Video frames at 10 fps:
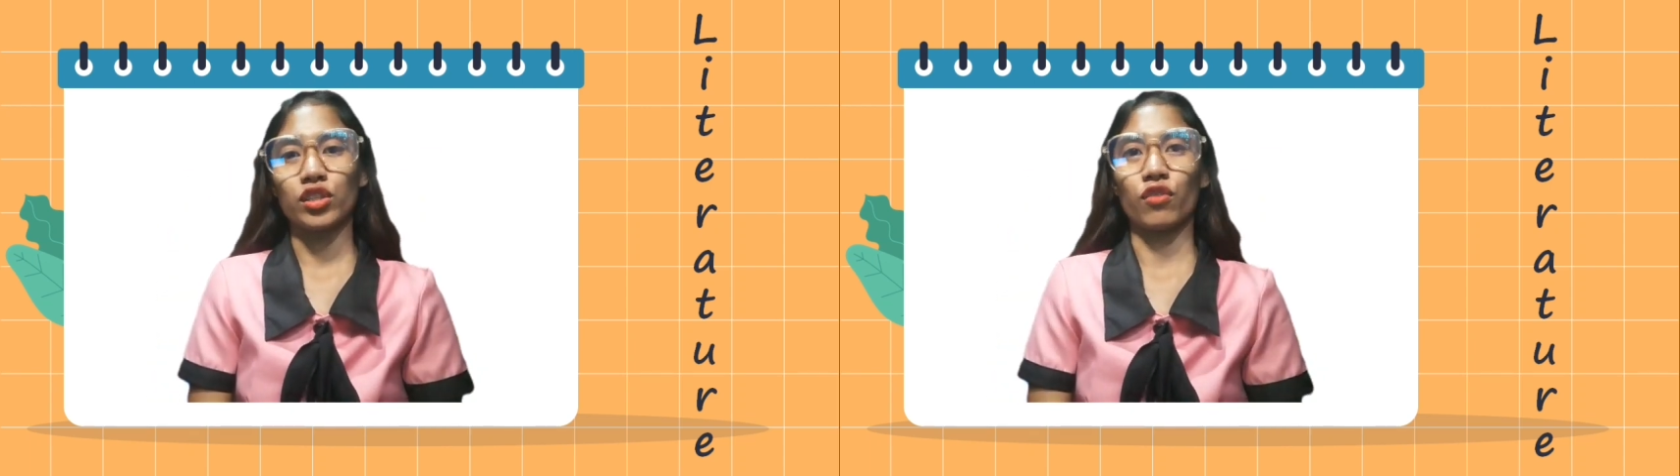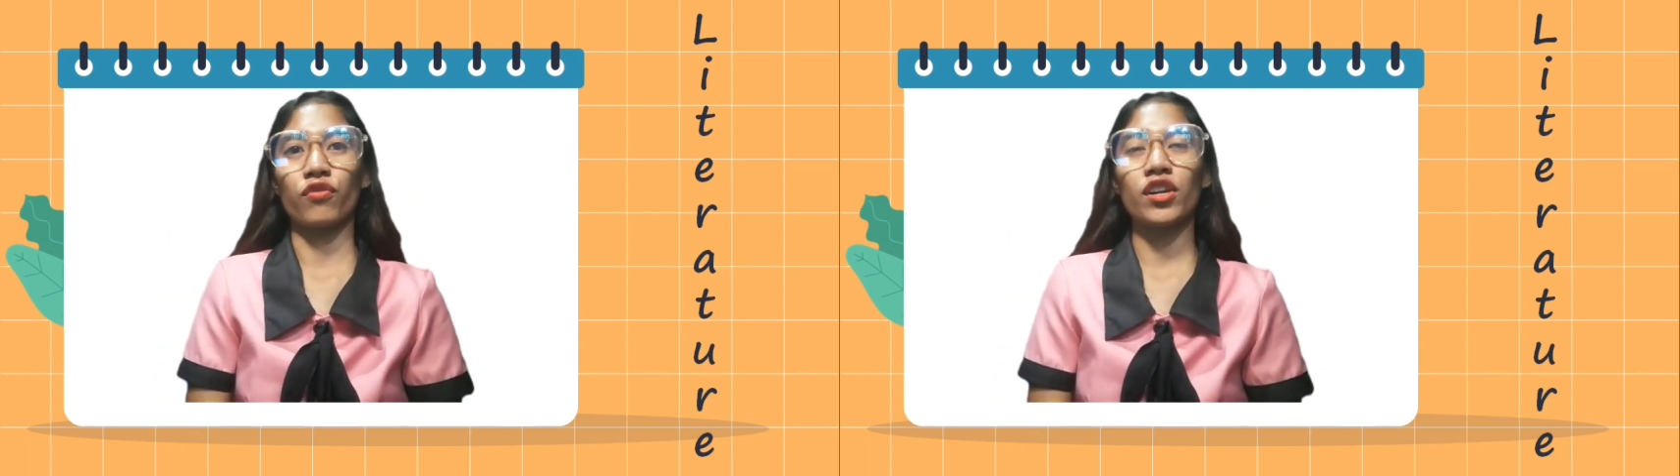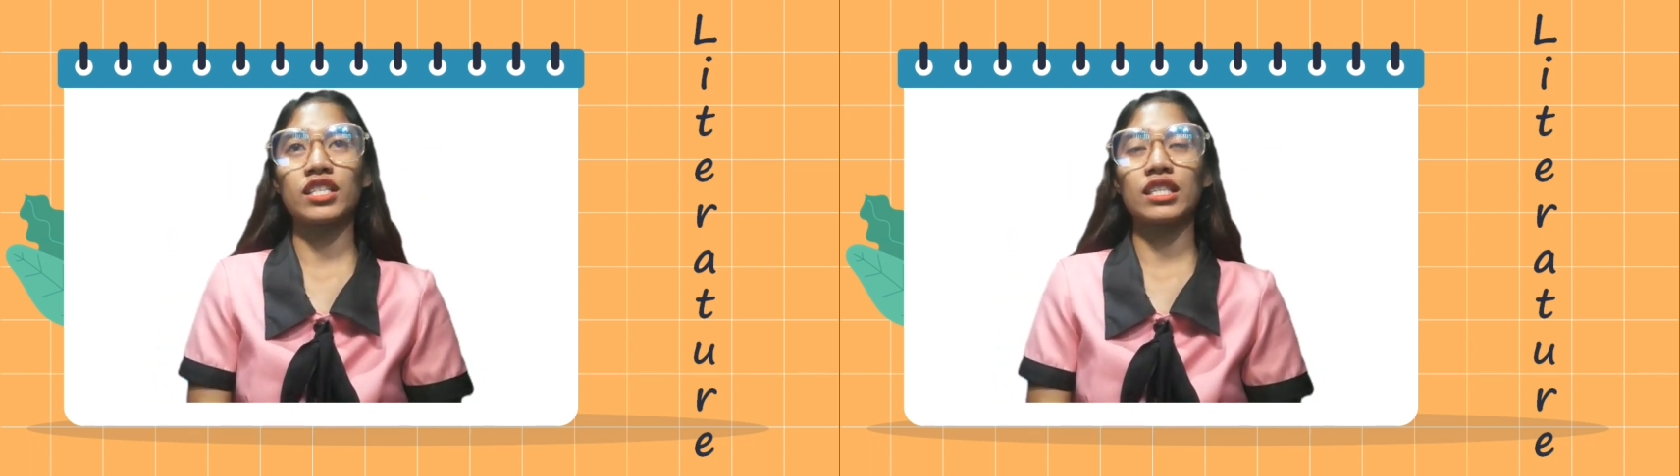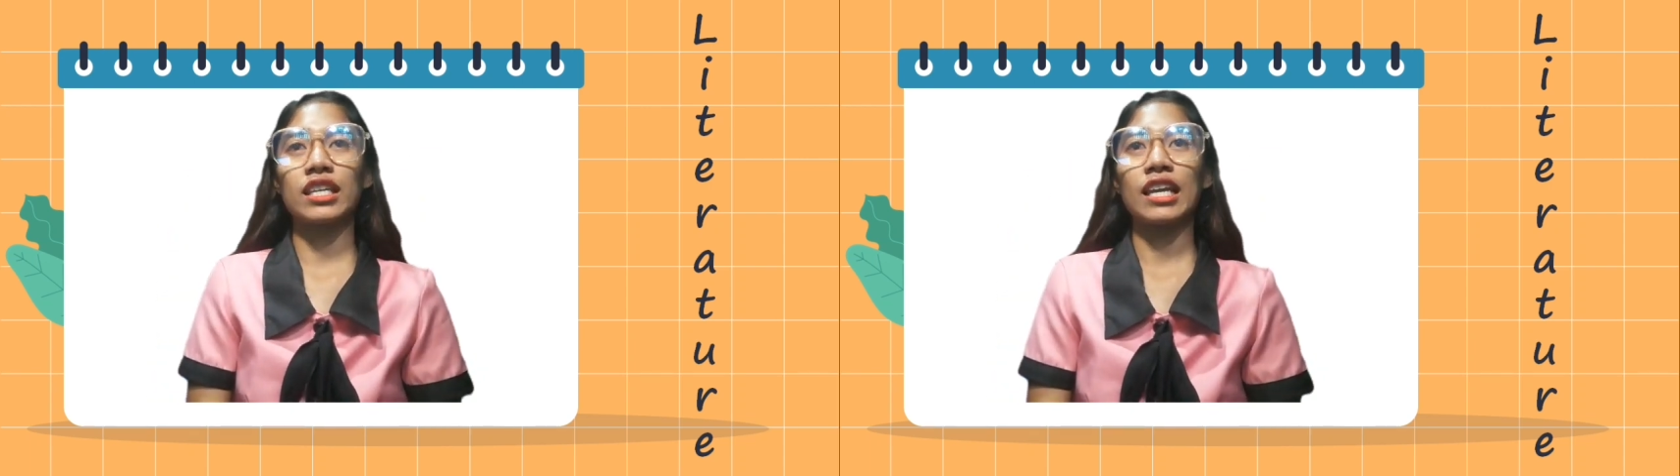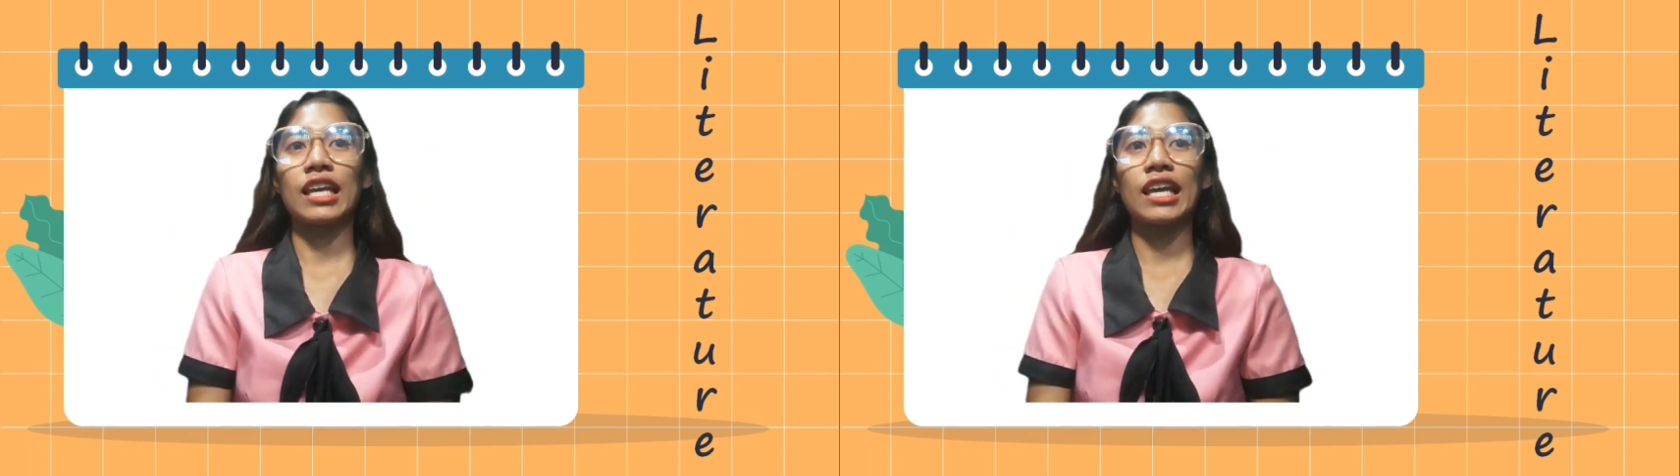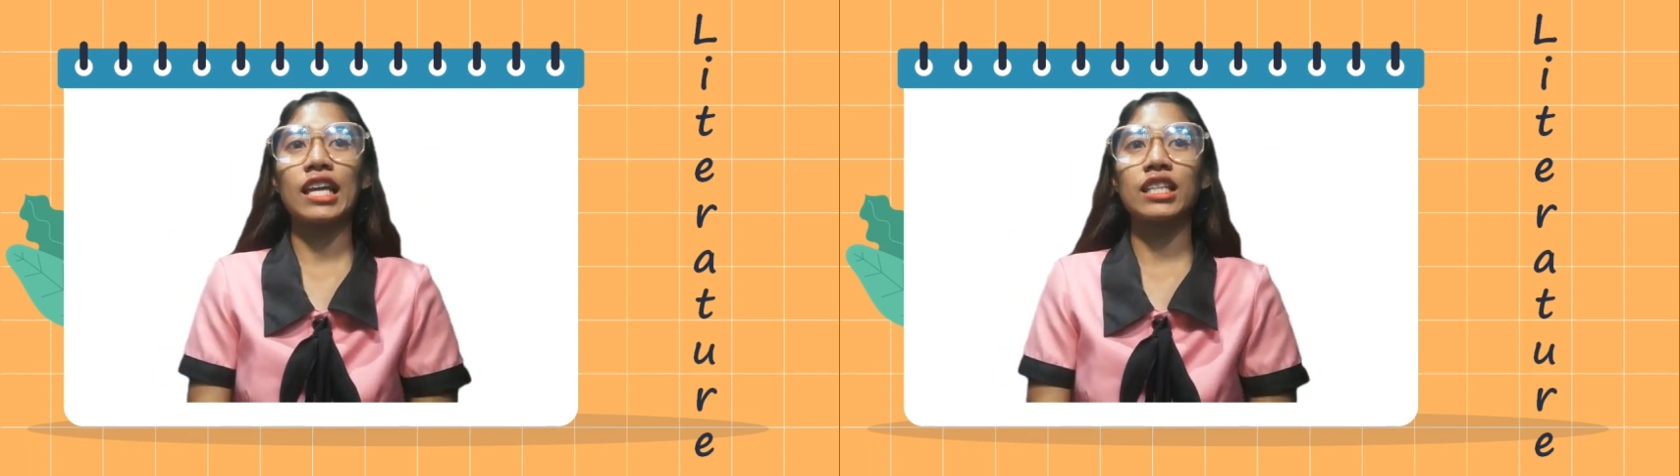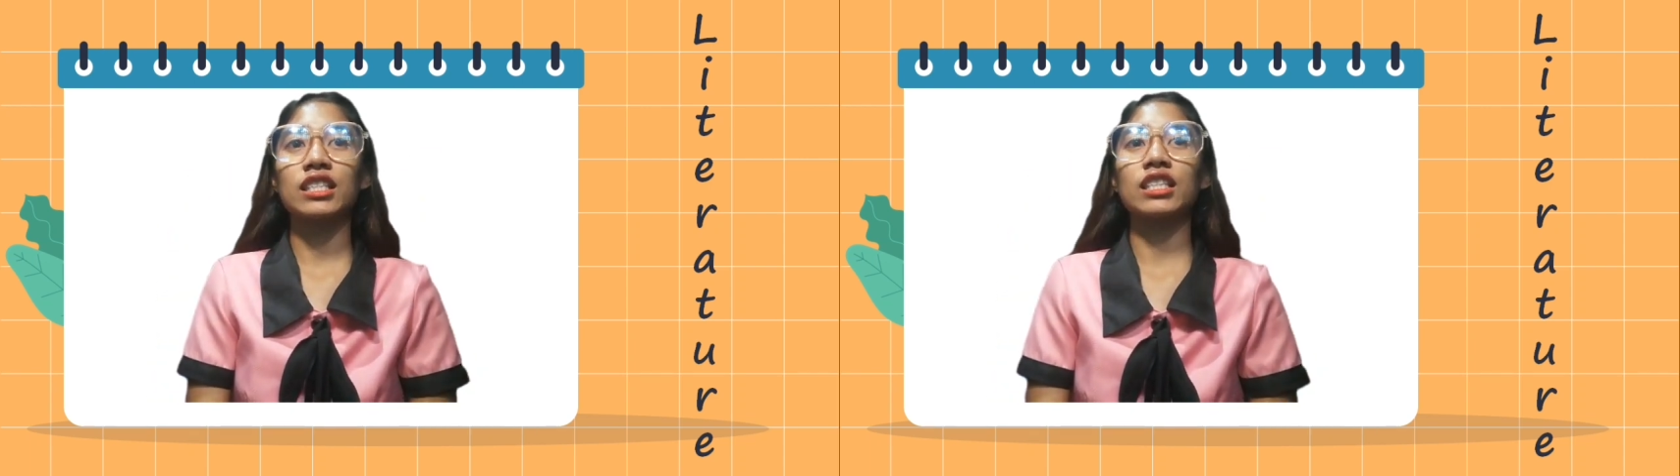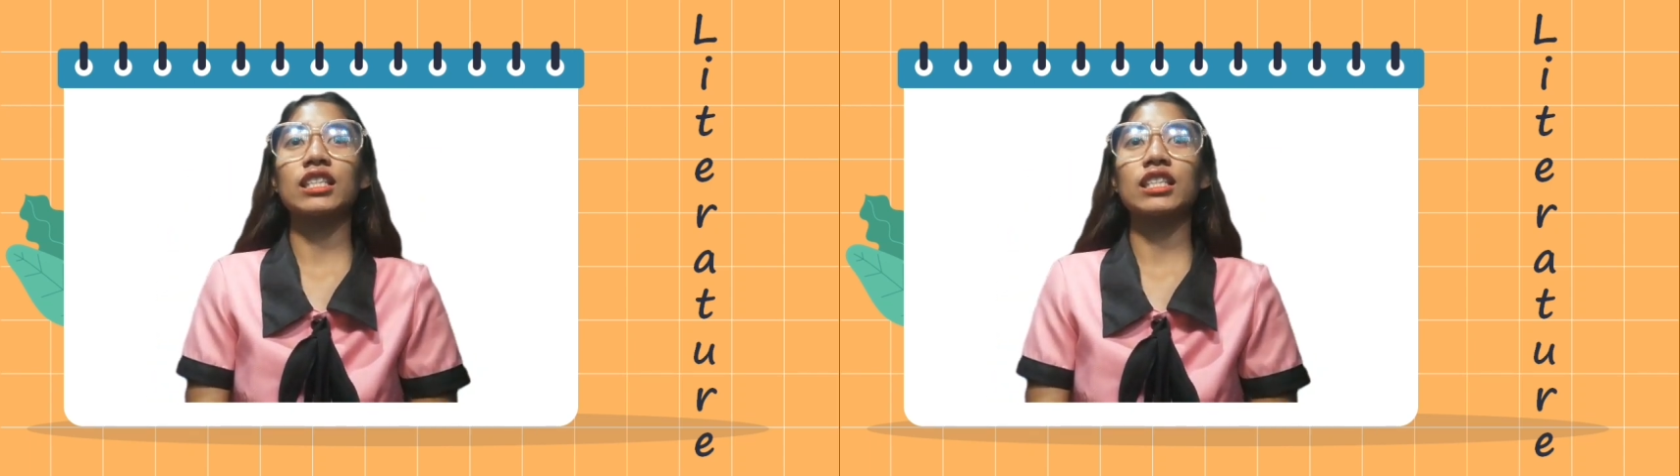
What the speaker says: So first, it